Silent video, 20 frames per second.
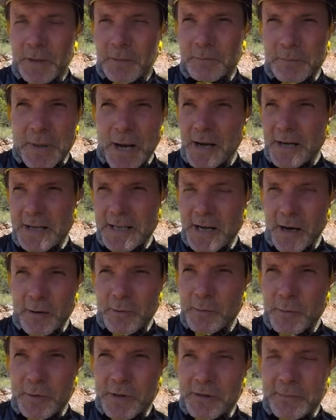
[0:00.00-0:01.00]
but you know,
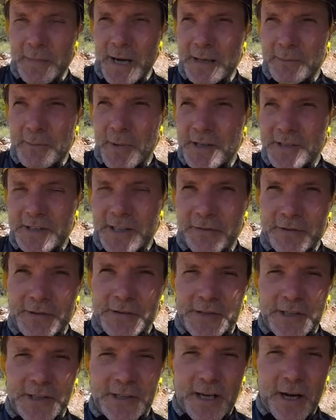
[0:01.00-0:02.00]
it wouldn't have made much
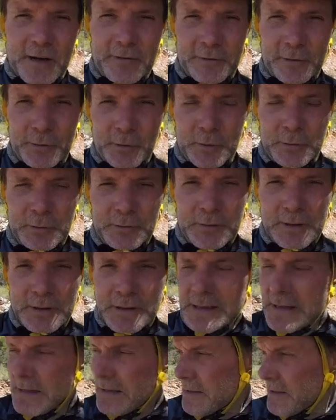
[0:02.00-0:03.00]
difference to the overall.
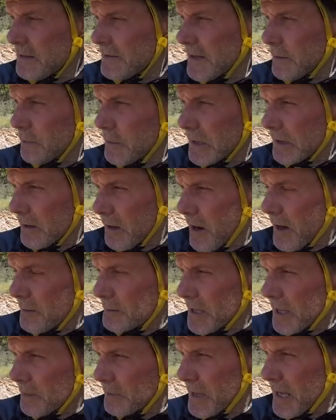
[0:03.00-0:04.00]
Then we
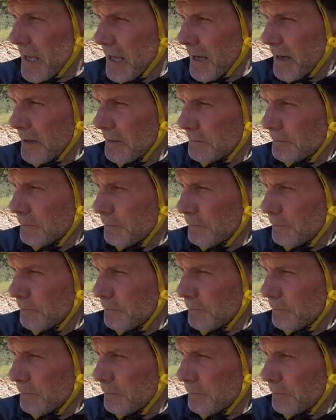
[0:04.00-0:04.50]
climbed up here,